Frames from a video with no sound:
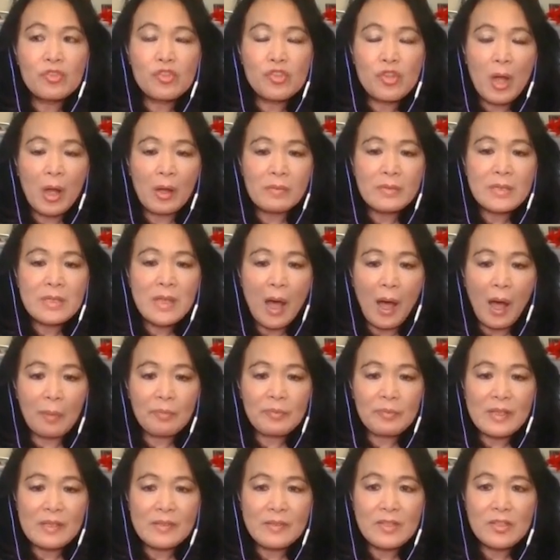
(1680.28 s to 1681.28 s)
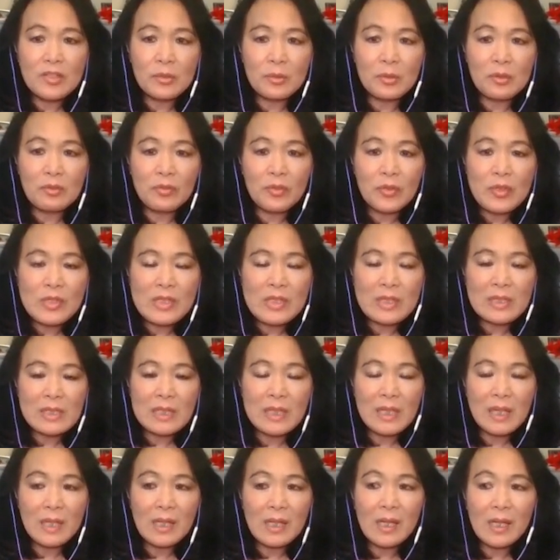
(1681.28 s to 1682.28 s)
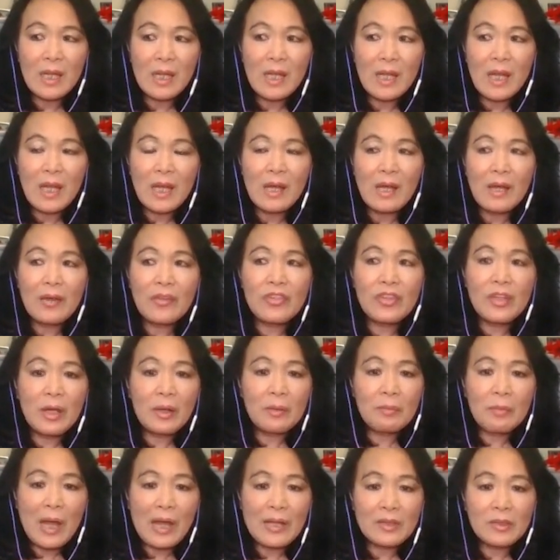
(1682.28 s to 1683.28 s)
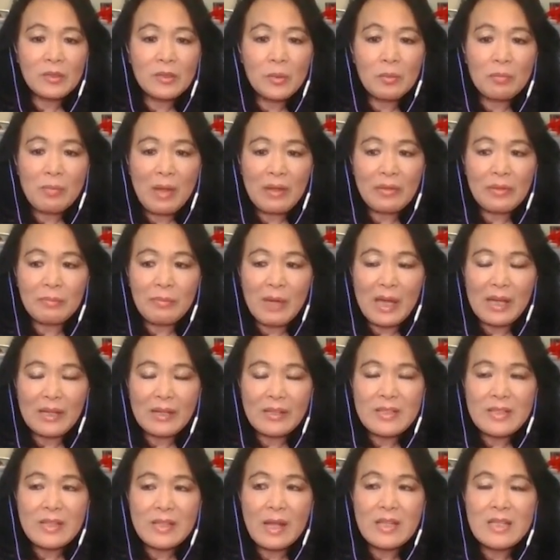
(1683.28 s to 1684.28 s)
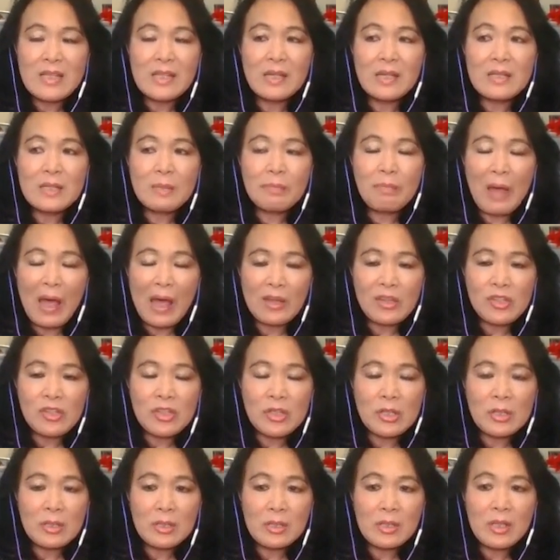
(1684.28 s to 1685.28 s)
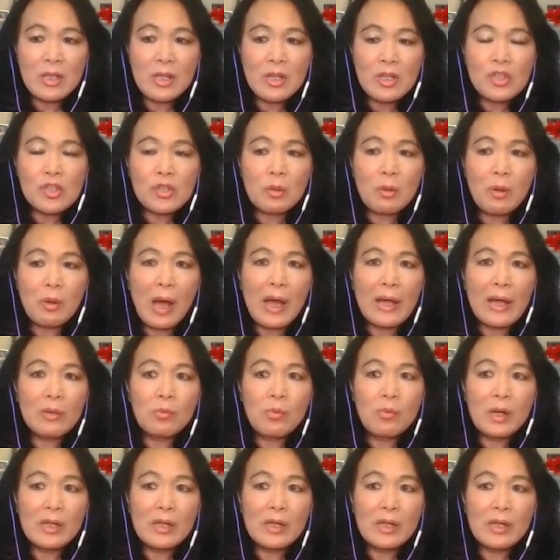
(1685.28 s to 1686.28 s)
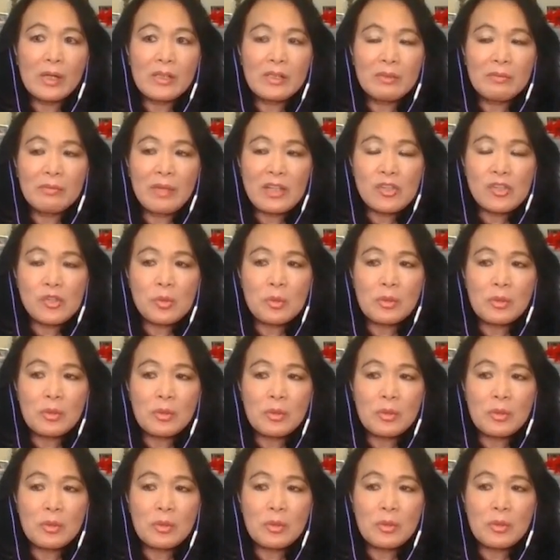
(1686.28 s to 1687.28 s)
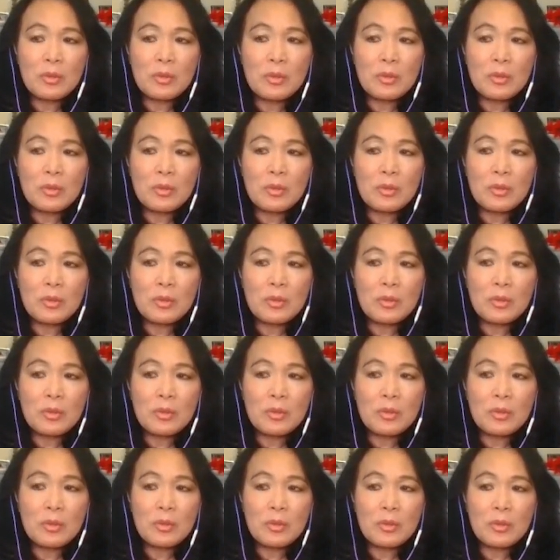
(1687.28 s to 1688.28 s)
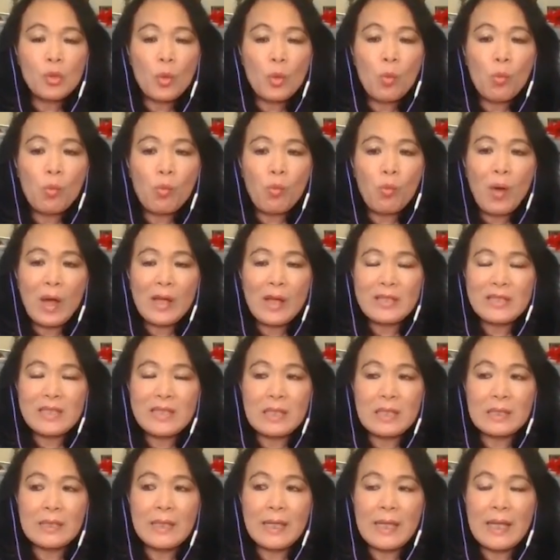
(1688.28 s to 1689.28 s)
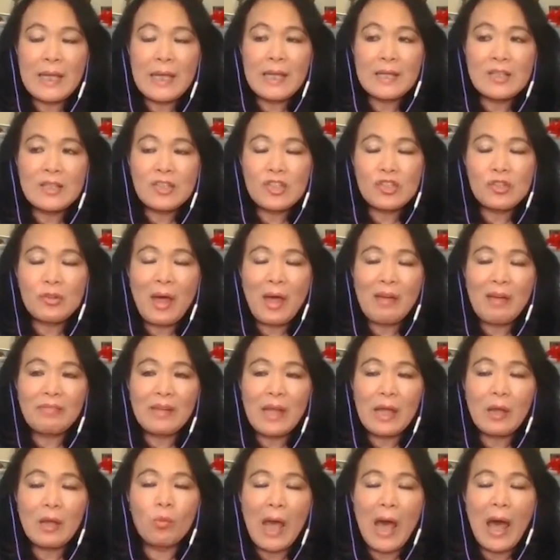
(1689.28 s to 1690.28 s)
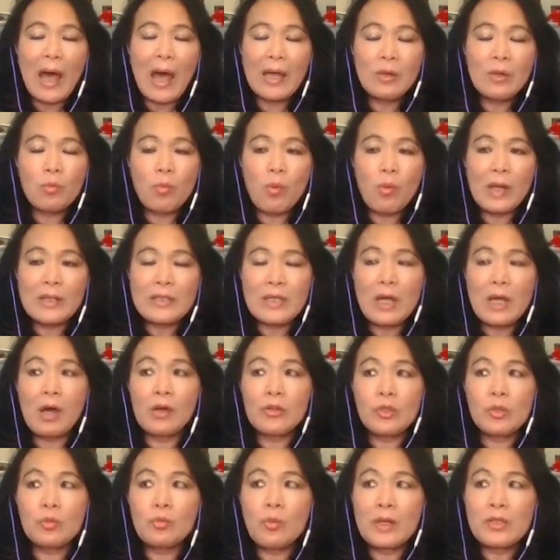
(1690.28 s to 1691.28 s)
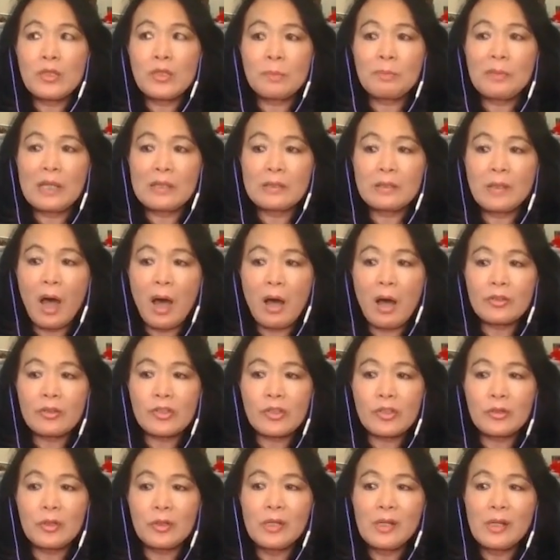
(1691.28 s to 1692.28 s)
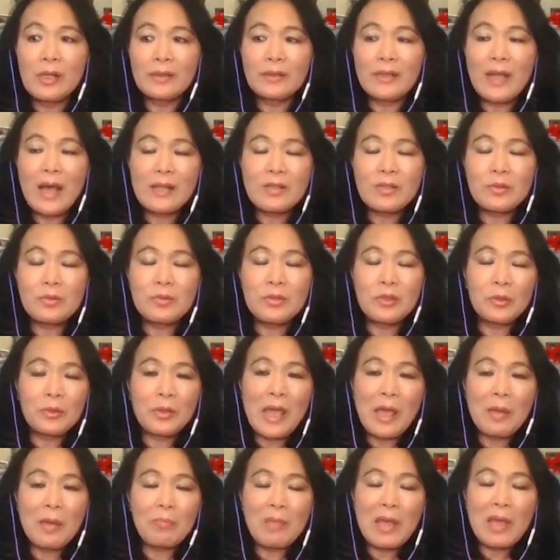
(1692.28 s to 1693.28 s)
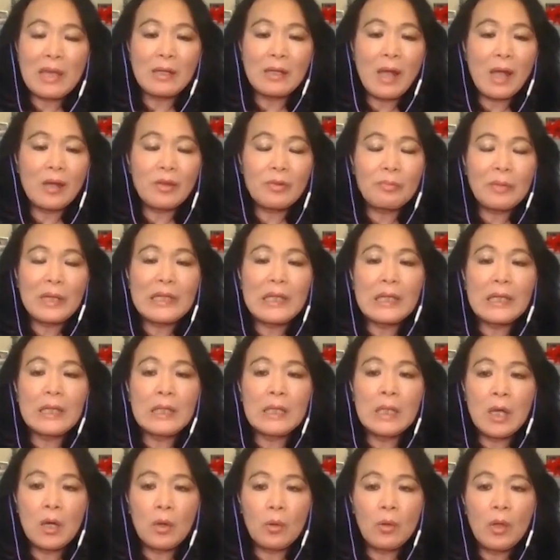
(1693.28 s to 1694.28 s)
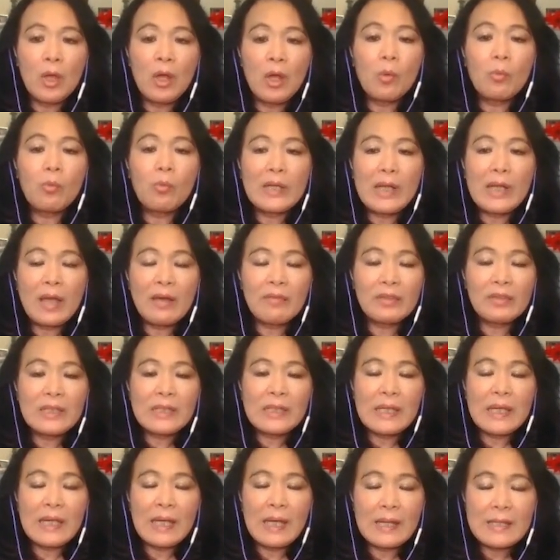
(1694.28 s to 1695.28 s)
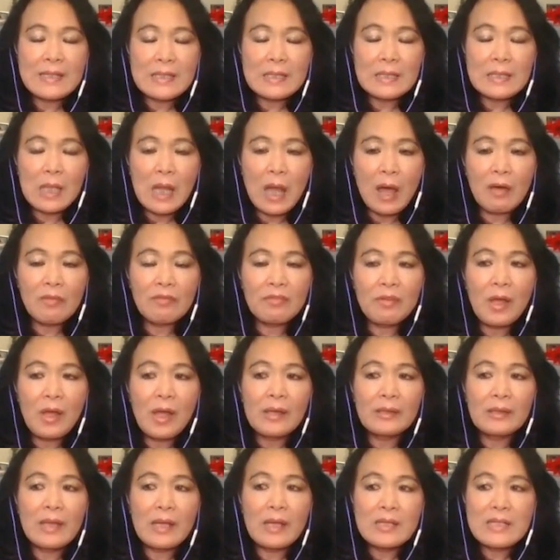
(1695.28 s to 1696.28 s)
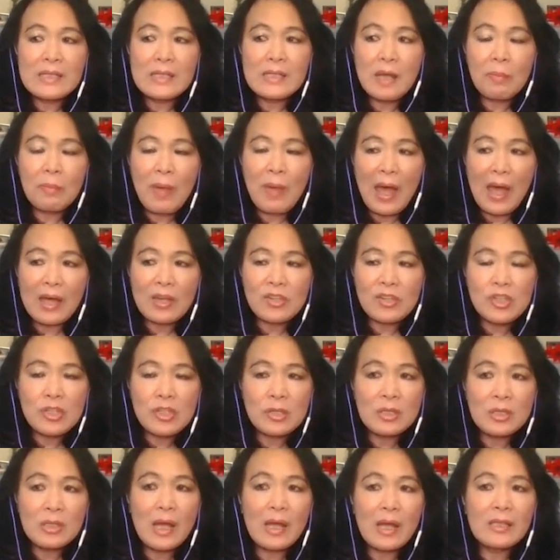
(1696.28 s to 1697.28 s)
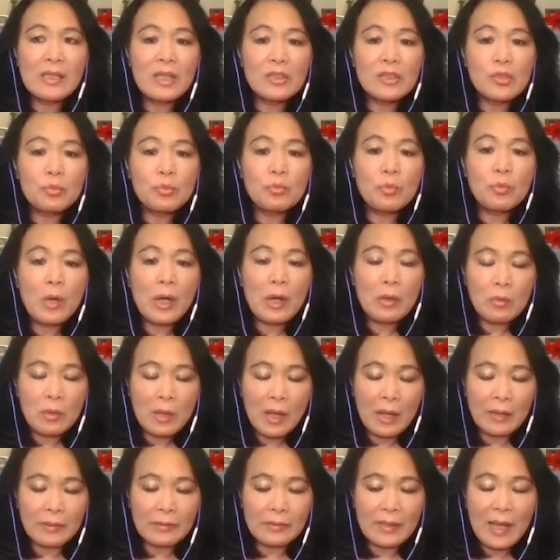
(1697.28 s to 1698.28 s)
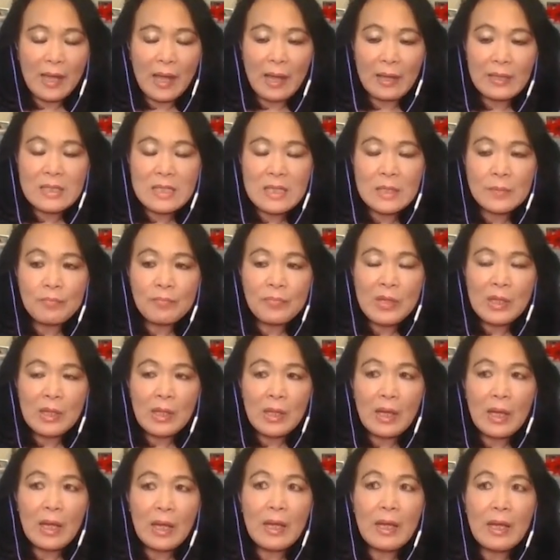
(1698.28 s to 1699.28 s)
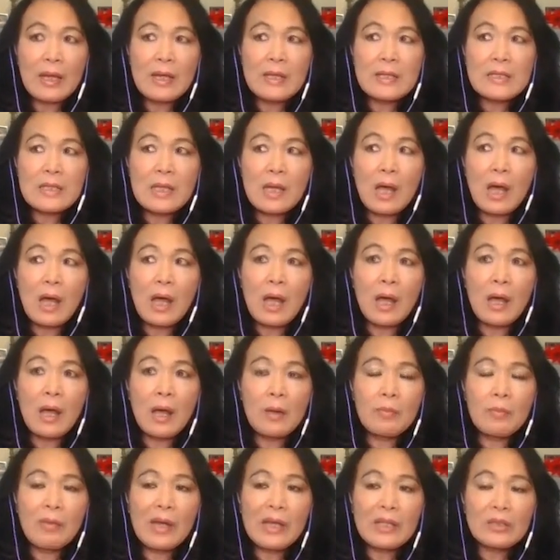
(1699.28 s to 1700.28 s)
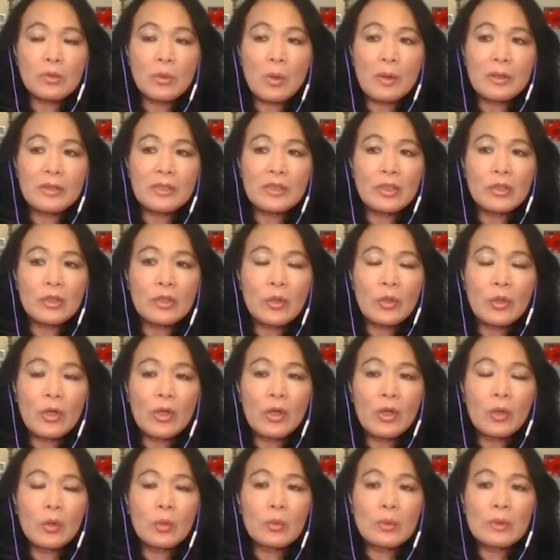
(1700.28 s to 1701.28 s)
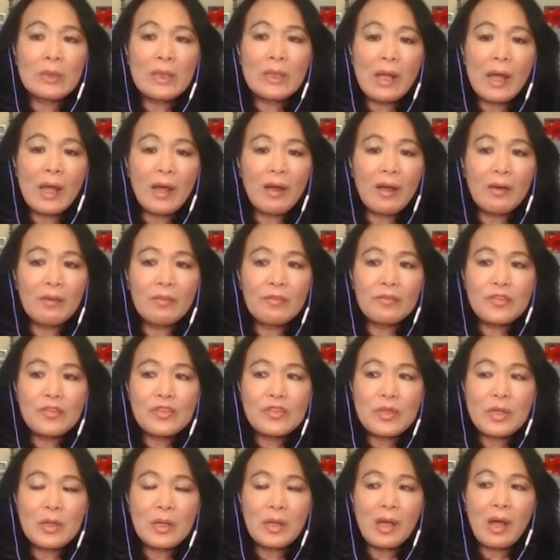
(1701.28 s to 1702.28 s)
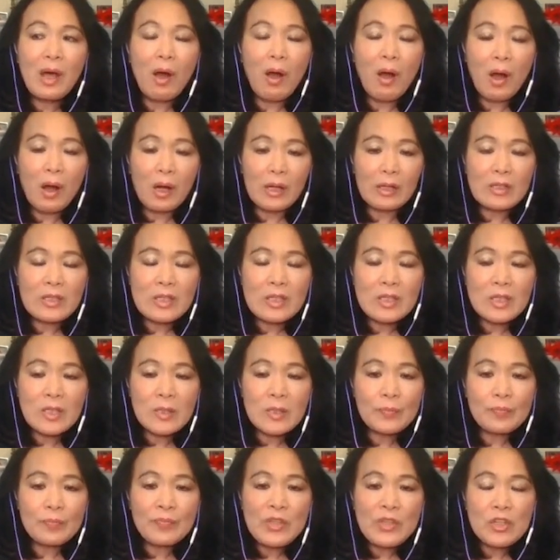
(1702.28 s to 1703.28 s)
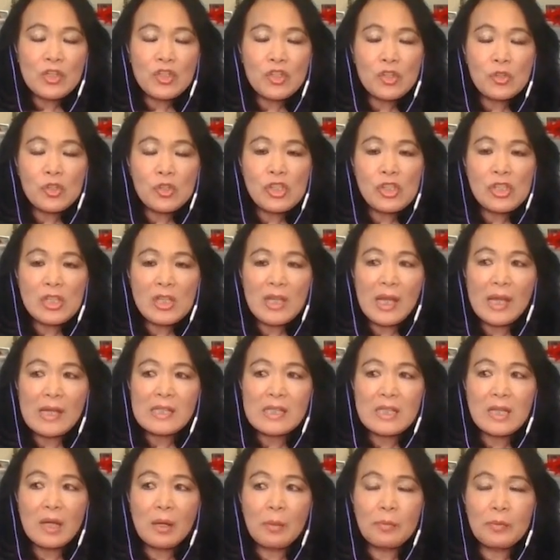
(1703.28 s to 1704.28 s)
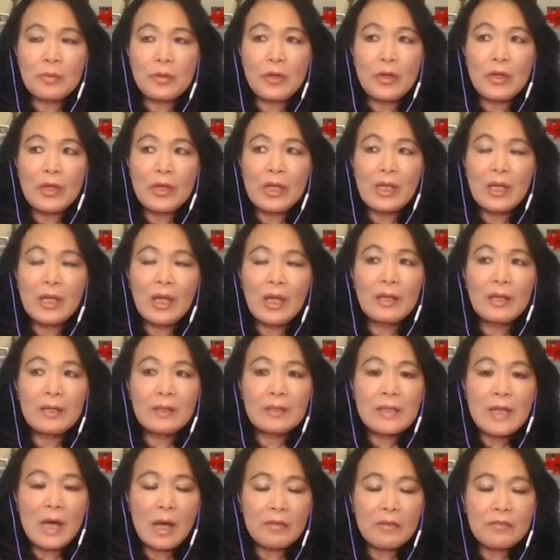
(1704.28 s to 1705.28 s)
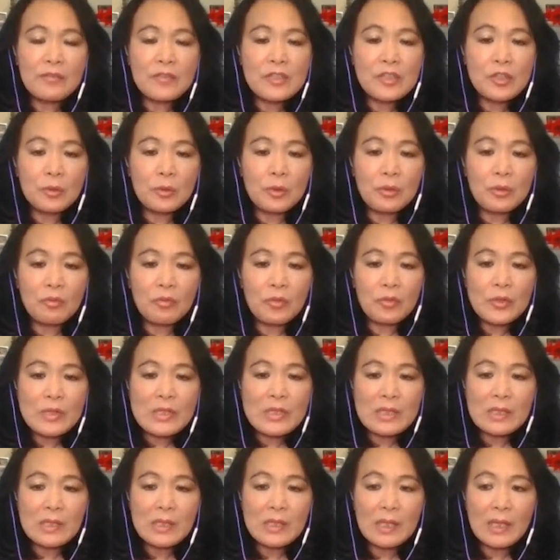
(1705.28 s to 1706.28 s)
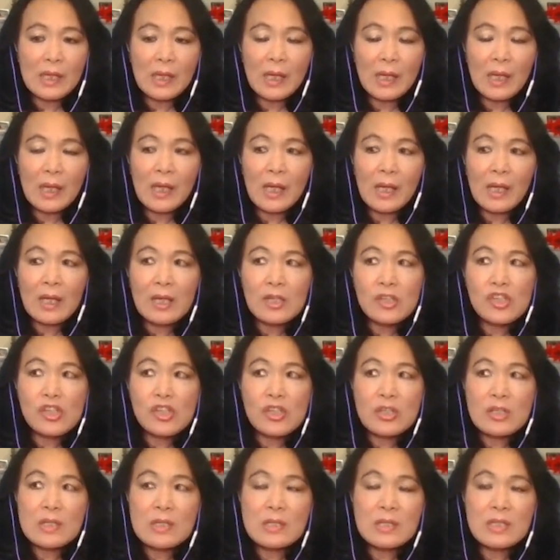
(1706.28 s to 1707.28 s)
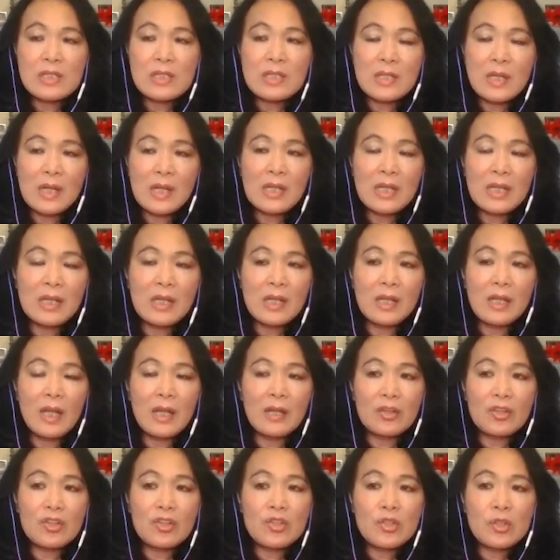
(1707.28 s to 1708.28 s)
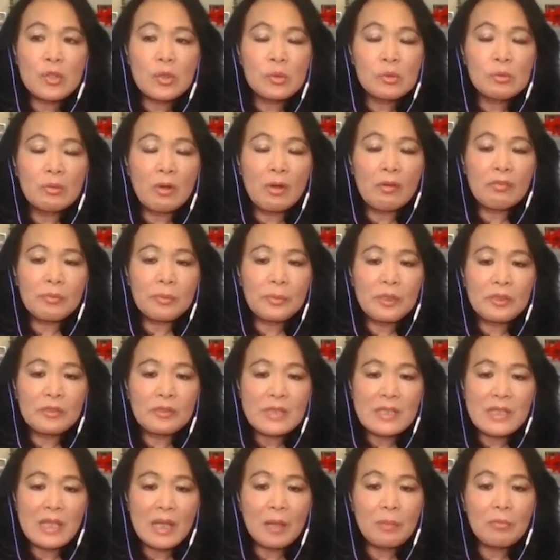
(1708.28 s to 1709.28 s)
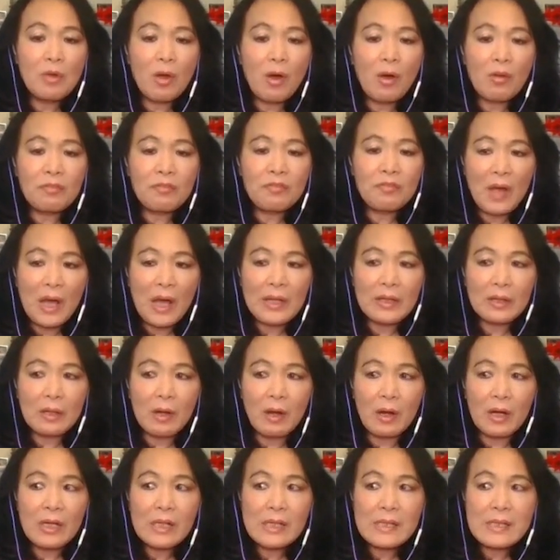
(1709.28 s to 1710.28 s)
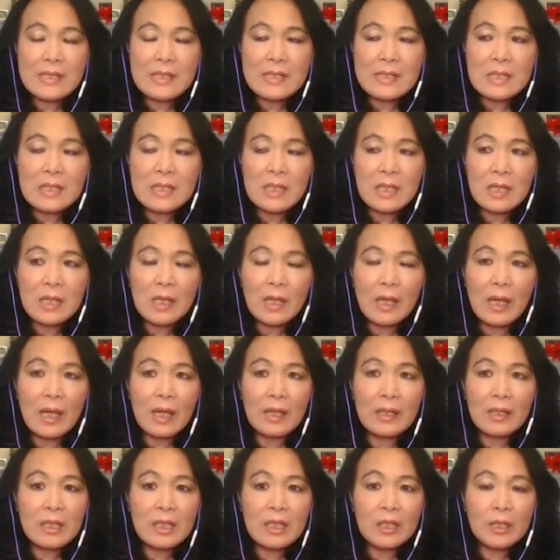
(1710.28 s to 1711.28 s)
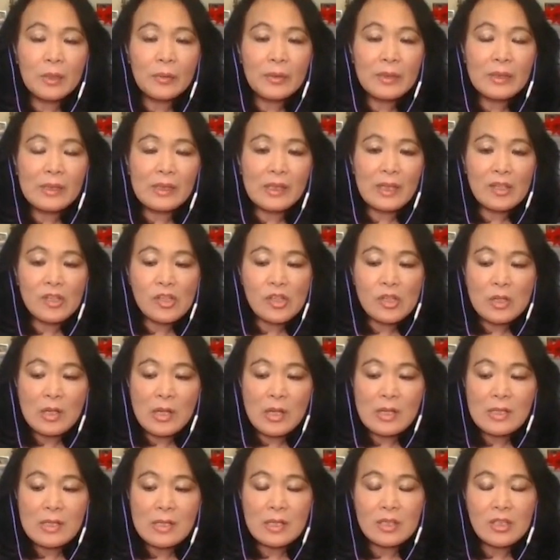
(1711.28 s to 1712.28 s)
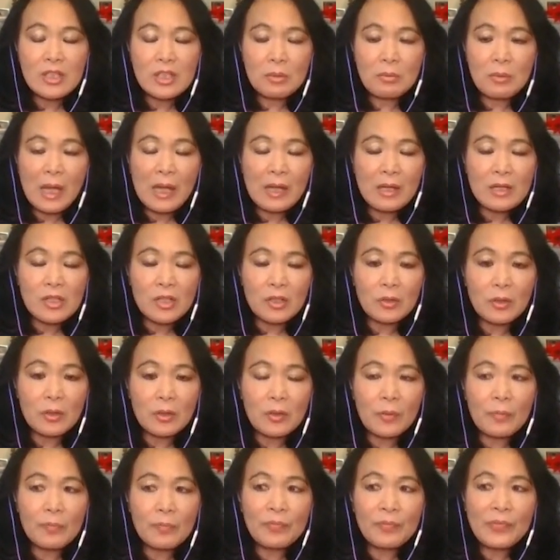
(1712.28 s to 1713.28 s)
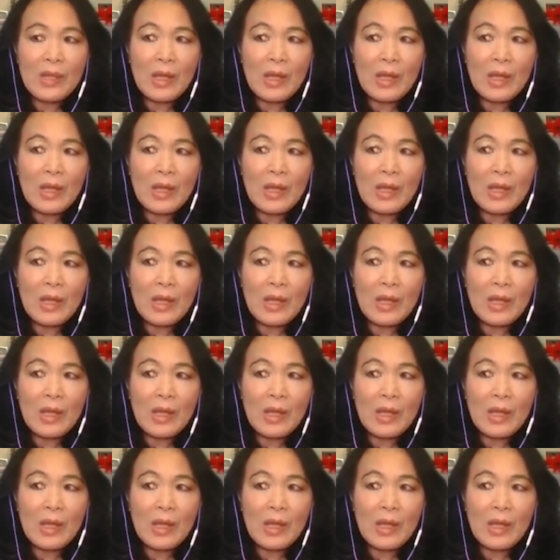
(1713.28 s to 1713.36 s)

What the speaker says: Johns Hopkins University, theoretical mathematics. That's his passion. So I want to make sure what he wants. I don't want the kids to have what I want. Oh, you want to be a doctor that you can make a lot of money. No, whatever the kids love, that's their passion, and they do well on that. And my daughter, who loves arts, so she ended up in Tufts University. She studied in the School of Museum of Fine Arts, and currently she is a director